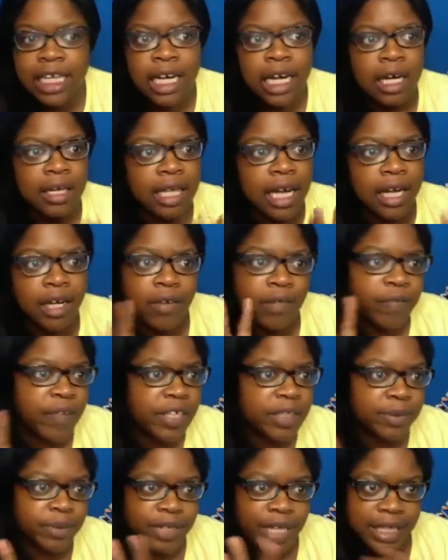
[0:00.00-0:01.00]
I know
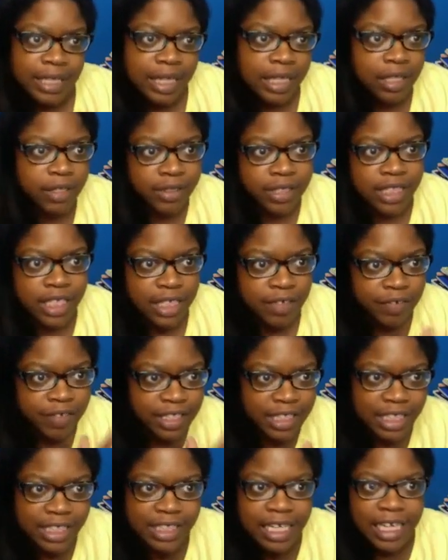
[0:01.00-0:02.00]
Facebook got their little 10,
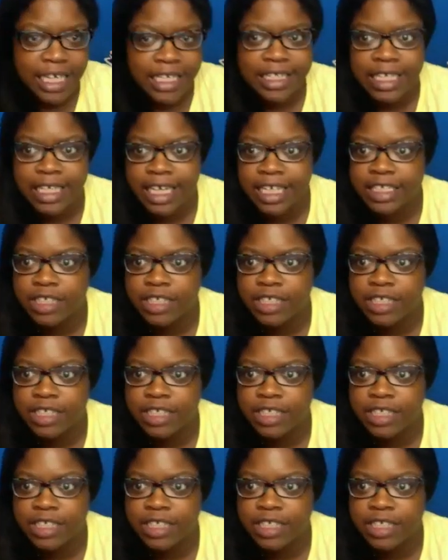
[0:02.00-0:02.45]
15-second delay,